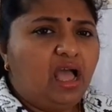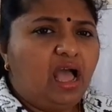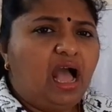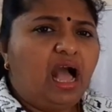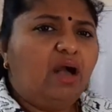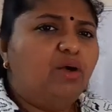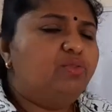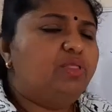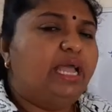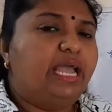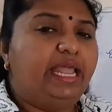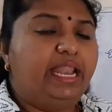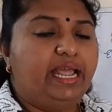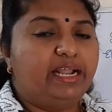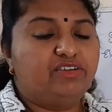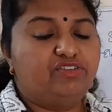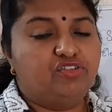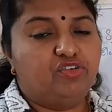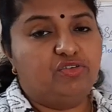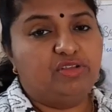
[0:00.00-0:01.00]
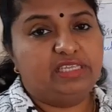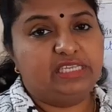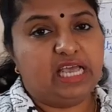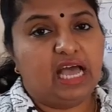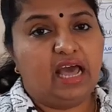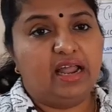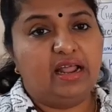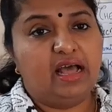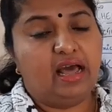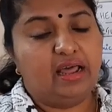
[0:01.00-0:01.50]
How the electrons
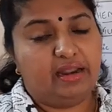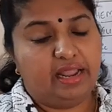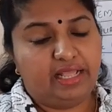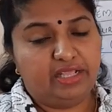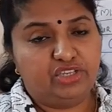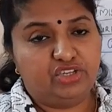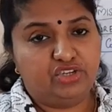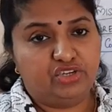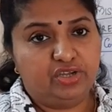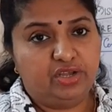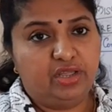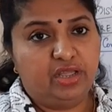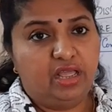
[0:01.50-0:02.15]
are arranged?